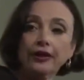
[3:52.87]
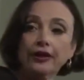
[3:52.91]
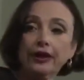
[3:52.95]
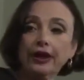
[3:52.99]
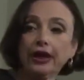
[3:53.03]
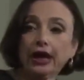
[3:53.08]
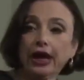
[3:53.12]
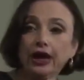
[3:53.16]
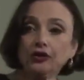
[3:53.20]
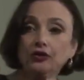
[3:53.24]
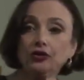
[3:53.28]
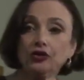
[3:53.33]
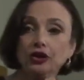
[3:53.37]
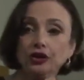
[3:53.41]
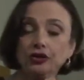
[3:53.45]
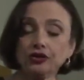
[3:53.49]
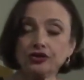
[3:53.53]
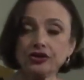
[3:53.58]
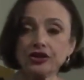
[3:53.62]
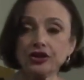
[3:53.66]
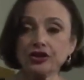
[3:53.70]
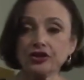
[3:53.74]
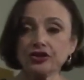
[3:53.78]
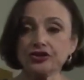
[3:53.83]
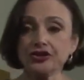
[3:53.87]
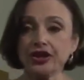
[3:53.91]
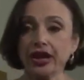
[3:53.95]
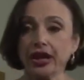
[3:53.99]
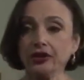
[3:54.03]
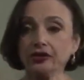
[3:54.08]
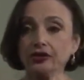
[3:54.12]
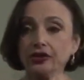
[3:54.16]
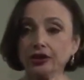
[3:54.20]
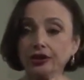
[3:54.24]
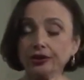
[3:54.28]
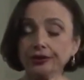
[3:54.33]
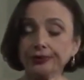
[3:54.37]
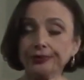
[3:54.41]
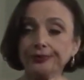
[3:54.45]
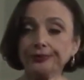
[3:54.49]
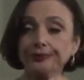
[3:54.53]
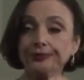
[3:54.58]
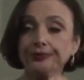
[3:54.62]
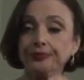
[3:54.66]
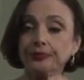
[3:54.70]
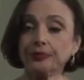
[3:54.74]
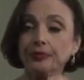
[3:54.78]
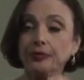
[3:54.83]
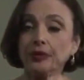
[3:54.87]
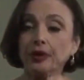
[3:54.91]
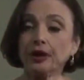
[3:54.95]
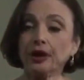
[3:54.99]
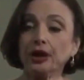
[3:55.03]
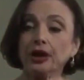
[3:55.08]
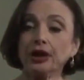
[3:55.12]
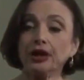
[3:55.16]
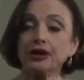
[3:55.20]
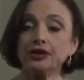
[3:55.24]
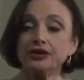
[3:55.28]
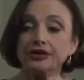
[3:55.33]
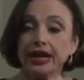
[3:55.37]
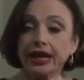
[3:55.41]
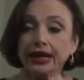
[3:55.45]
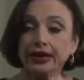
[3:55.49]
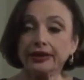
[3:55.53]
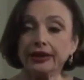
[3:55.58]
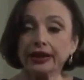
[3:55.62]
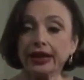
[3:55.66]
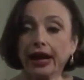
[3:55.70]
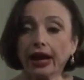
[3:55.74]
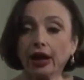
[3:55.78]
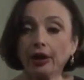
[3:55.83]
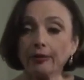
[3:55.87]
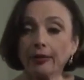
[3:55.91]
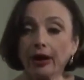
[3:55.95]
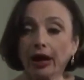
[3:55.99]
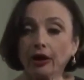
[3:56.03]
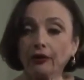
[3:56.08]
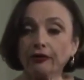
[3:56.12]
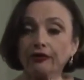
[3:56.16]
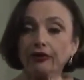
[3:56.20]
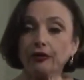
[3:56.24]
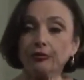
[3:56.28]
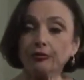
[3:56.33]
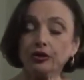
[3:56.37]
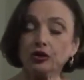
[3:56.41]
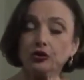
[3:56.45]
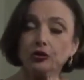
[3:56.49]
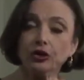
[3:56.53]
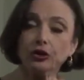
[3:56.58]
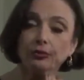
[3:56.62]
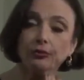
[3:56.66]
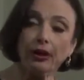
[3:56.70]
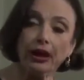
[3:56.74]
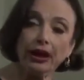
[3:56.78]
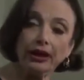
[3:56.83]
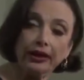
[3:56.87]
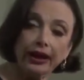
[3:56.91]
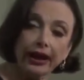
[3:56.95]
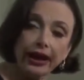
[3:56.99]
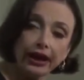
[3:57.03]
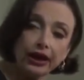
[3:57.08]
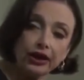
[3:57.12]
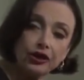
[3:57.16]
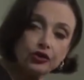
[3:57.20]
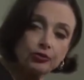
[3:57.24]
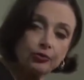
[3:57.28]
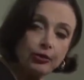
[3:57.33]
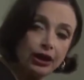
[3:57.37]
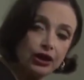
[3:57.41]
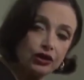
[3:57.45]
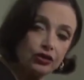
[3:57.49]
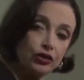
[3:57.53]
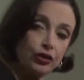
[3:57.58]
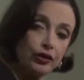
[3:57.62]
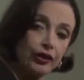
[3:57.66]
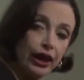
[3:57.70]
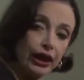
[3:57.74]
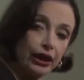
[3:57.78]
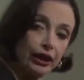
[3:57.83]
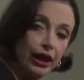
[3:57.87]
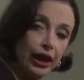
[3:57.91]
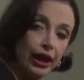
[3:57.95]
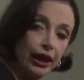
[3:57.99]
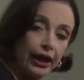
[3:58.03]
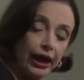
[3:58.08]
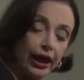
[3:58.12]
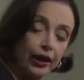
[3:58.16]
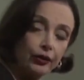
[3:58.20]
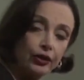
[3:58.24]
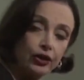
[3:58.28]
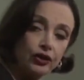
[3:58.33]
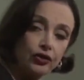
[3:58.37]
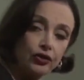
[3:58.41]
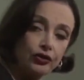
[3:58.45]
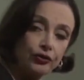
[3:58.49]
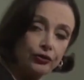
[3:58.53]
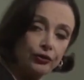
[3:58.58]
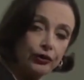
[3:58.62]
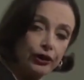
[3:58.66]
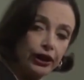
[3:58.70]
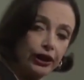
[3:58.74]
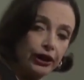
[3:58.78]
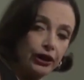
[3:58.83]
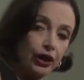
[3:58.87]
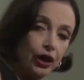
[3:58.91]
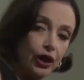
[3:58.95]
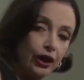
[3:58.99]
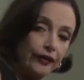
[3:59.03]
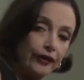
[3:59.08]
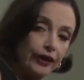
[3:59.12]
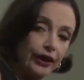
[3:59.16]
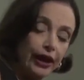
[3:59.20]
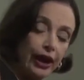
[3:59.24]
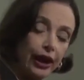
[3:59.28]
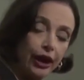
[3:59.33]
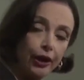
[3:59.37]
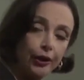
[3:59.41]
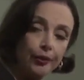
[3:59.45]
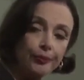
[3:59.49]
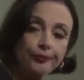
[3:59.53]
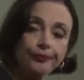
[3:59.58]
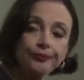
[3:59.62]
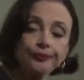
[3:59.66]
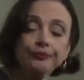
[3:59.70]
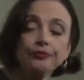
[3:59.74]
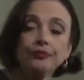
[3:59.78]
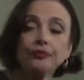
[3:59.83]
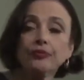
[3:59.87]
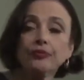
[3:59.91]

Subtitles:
Then I turn to the center, take the arm out from between my legs, make sure that cutout is free on the arm.